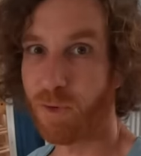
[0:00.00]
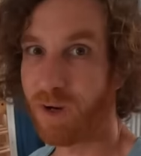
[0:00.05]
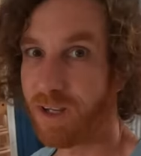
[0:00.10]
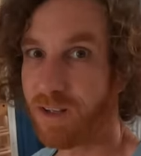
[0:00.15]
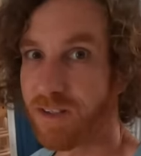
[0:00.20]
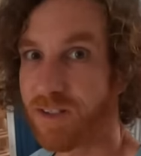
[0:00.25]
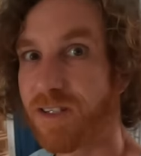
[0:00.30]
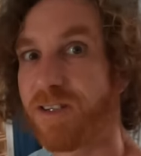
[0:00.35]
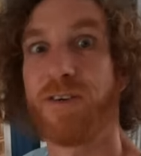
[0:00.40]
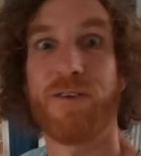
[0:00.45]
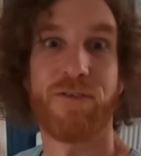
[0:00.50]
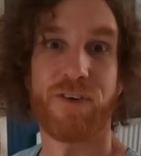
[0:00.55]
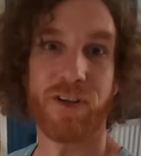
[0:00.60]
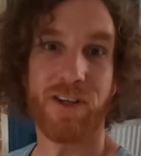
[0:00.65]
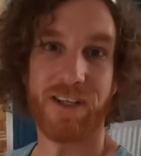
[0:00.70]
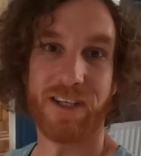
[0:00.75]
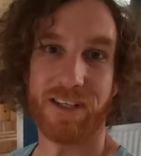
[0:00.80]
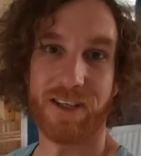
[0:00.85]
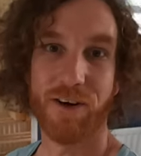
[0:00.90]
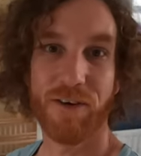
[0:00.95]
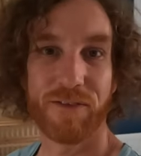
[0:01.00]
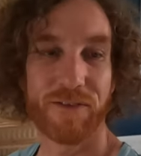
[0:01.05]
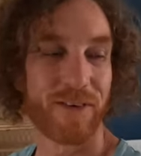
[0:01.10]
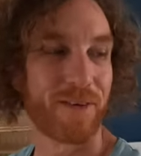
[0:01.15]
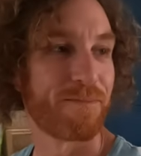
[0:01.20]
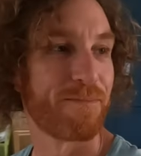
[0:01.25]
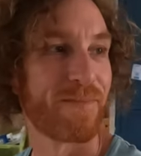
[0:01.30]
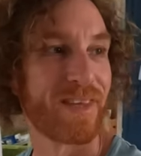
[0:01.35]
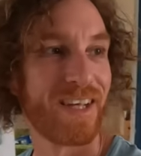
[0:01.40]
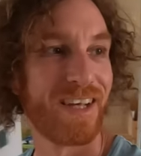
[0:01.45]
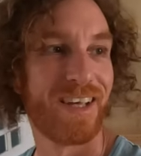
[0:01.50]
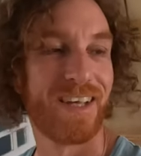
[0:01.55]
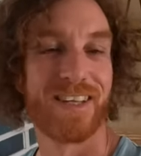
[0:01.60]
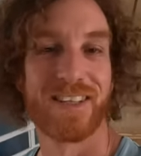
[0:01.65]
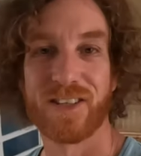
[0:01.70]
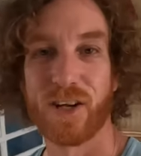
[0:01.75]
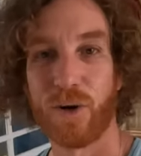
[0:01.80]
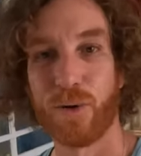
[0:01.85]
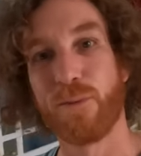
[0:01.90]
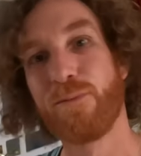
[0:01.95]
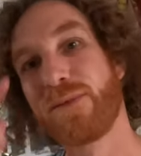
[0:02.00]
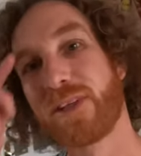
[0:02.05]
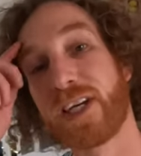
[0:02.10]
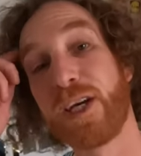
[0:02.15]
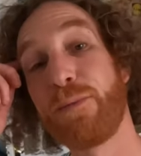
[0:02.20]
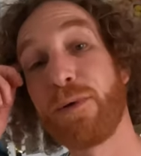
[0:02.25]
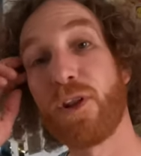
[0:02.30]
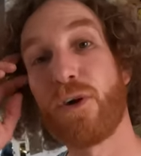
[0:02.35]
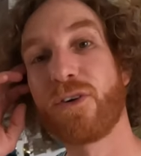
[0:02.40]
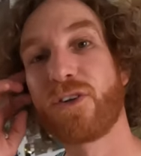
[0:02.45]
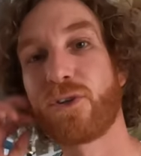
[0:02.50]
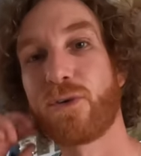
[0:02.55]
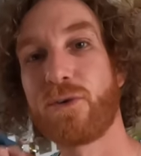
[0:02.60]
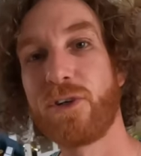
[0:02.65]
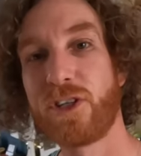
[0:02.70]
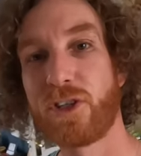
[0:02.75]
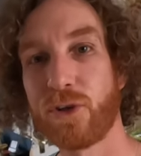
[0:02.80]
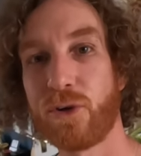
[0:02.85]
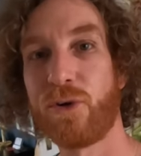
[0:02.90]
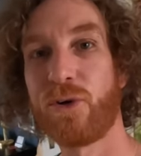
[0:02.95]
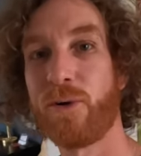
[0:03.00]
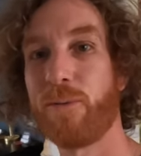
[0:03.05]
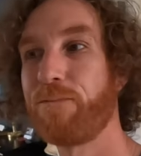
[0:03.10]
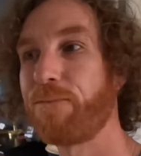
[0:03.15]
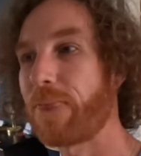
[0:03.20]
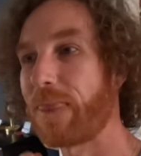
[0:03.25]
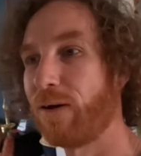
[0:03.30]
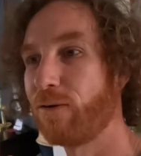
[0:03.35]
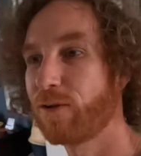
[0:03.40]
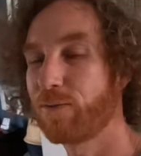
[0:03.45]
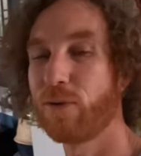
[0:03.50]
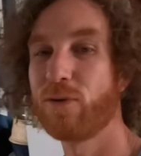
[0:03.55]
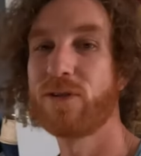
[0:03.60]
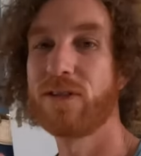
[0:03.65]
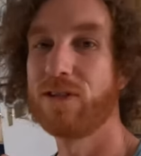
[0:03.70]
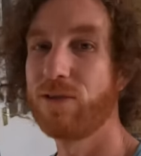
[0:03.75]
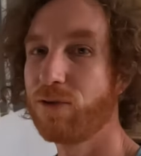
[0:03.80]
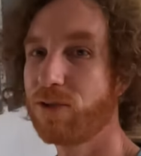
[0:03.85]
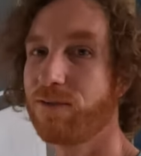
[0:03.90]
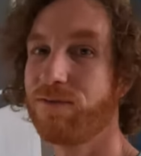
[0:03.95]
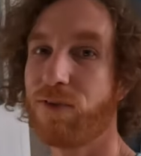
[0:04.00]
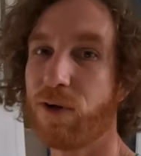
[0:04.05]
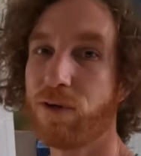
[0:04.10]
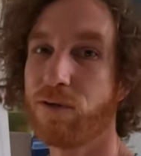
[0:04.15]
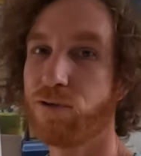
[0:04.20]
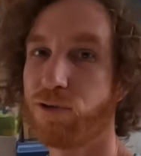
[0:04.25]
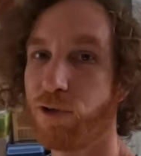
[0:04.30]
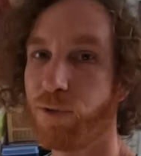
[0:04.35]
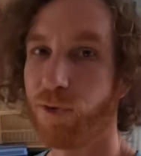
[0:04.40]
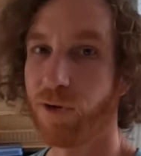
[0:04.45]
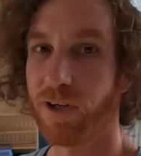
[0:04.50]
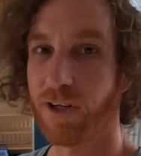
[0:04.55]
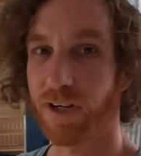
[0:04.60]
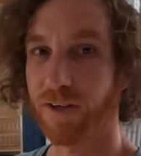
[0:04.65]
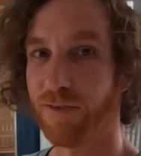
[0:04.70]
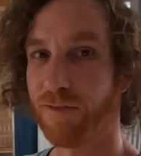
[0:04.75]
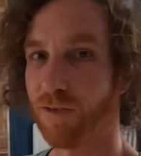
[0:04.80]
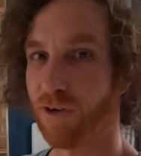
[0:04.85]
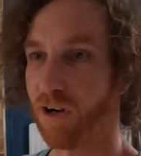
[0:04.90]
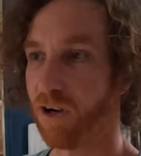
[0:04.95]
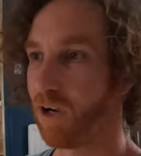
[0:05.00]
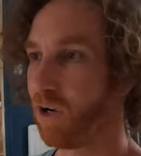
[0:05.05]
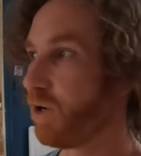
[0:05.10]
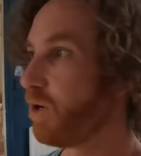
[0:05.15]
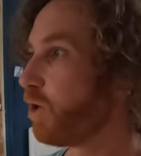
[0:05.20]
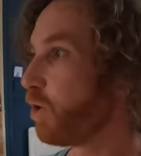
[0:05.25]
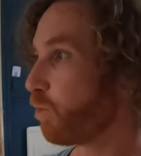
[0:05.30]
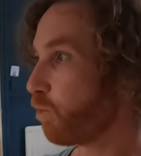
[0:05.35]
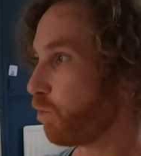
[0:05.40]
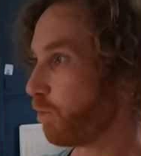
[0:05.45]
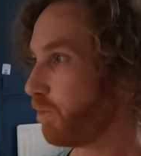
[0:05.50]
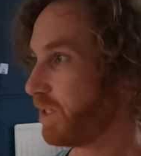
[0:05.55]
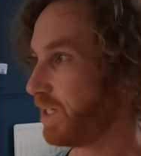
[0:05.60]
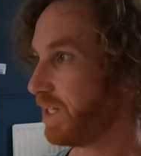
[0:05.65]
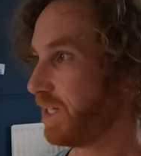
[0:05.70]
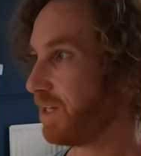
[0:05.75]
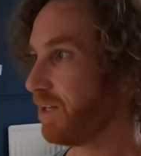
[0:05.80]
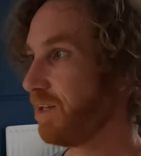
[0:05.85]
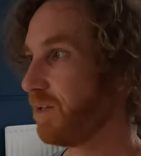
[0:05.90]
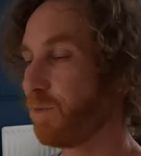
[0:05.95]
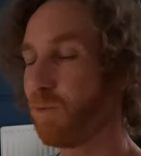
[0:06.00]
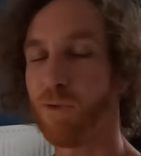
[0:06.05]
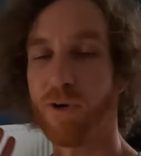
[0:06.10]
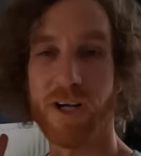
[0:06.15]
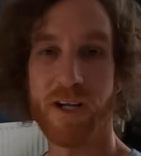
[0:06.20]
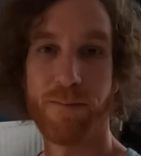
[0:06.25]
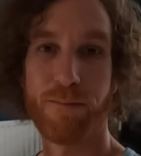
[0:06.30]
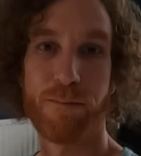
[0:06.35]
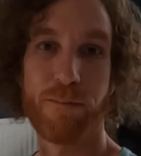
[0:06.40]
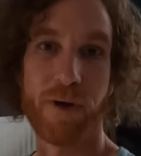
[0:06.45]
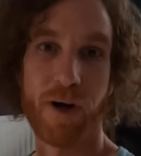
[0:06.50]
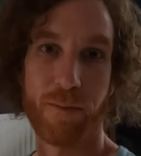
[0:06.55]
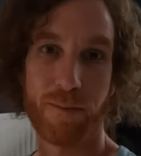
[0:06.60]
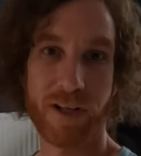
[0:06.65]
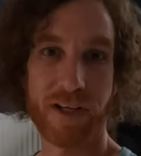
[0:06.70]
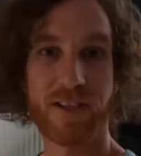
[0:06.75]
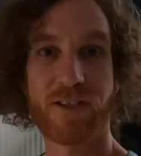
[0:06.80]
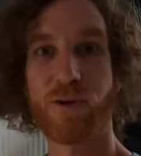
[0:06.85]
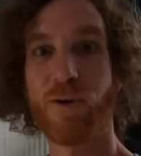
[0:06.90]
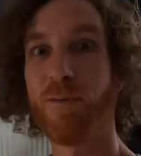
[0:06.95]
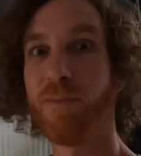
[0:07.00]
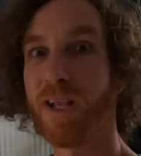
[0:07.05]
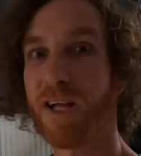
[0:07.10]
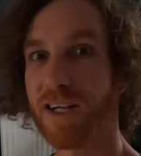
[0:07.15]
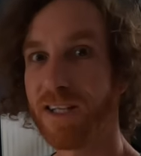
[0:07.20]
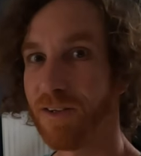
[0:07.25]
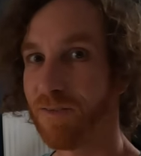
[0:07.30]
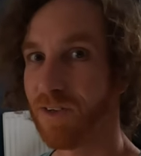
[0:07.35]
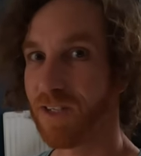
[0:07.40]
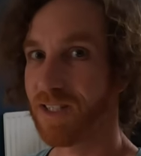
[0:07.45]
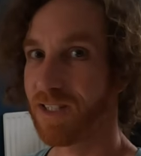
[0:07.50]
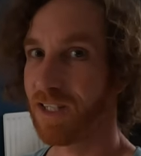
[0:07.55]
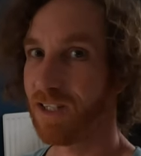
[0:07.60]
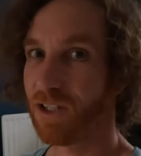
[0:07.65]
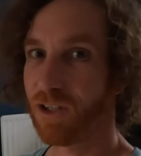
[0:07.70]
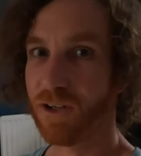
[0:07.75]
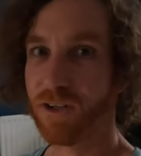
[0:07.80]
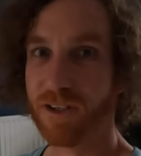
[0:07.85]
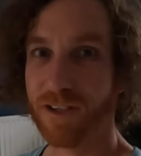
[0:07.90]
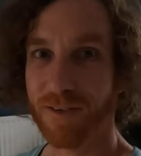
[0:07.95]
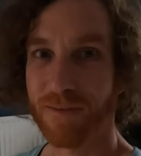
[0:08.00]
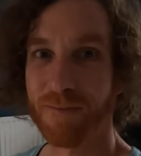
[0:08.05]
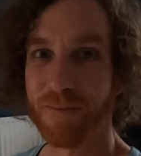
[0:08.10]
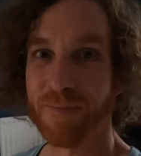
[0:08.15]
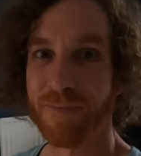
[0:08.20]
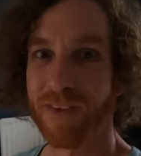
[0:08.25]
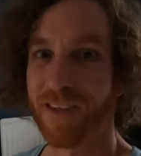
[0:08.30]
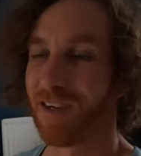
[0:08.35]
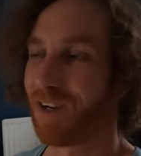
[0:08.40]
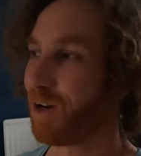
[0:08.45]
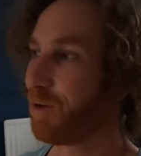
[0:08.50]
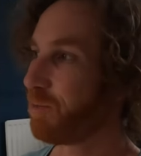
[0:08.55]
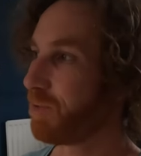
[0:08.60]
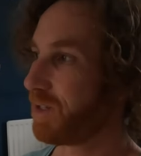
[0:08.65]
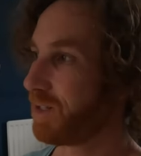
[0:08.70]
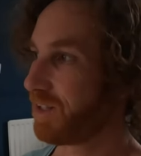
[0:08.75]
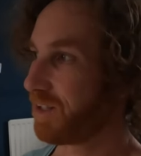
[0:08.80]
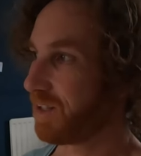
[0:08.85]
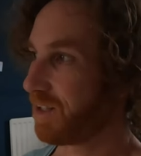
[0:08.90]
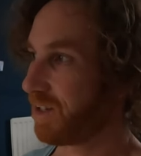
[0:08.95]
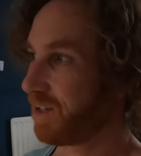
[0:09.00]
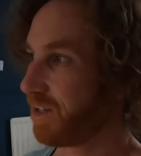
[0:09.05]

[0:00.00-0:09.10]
Wales, funnily enough. So to keep a long story short, I was supposed to do some voluntary work for a woman here. We're in a place called Blaenau Ffestiniog, up in